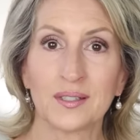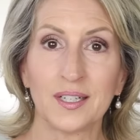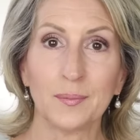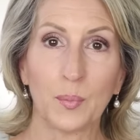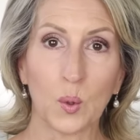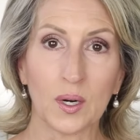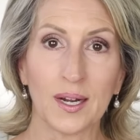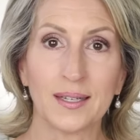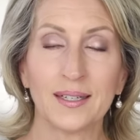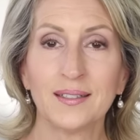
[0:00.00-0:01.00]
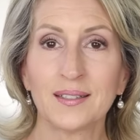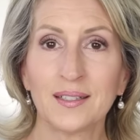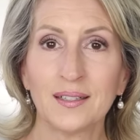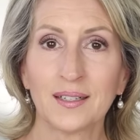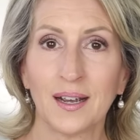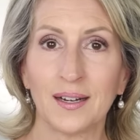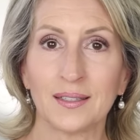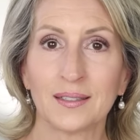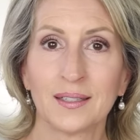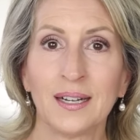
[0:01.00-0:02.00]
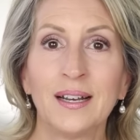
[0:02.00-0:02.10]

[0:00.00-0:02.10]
zinc, boron, and silicon.